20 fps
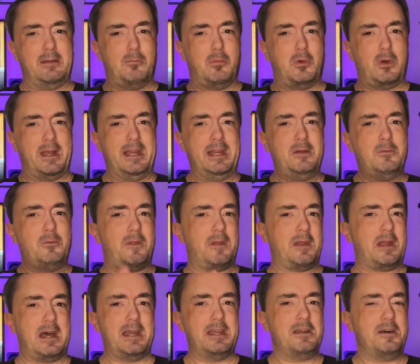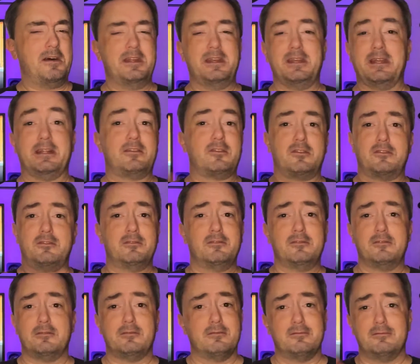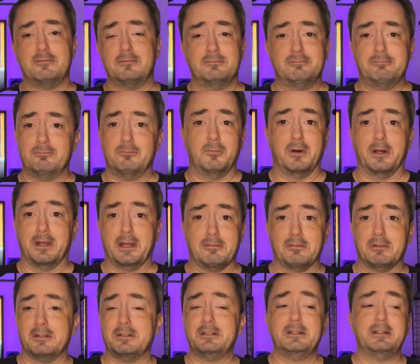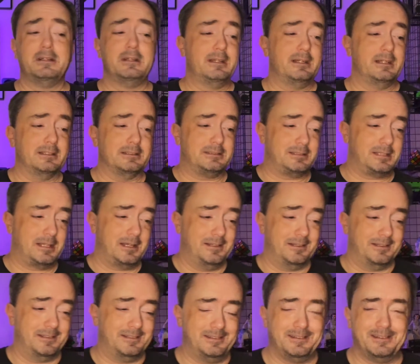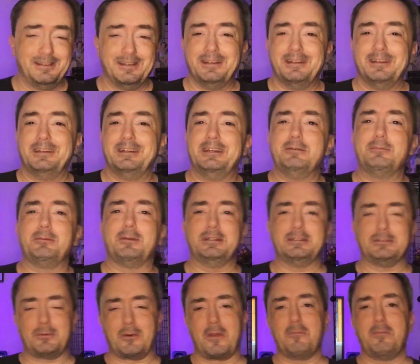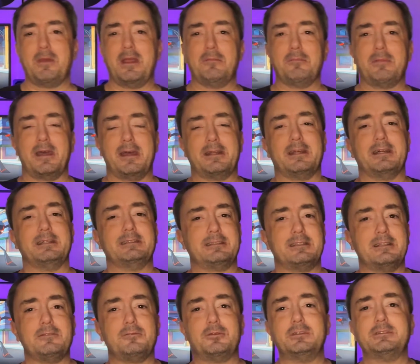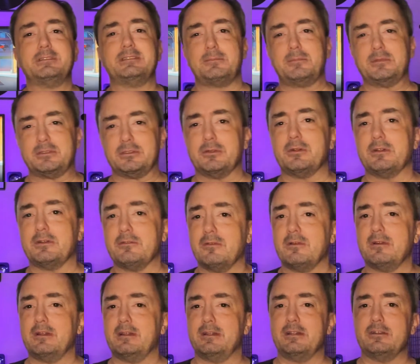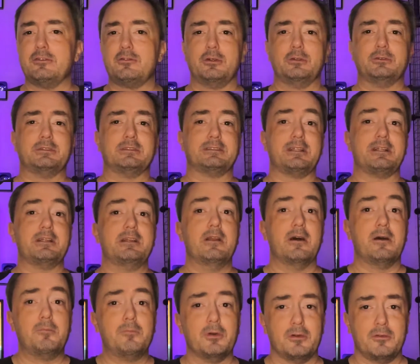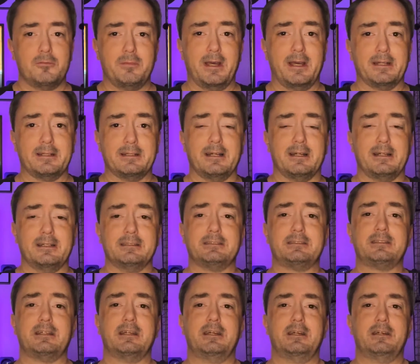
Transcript: brain with an eye on it. It's whatever. It's he plays one of the main bad guys. The first episode introduces a number of bad guys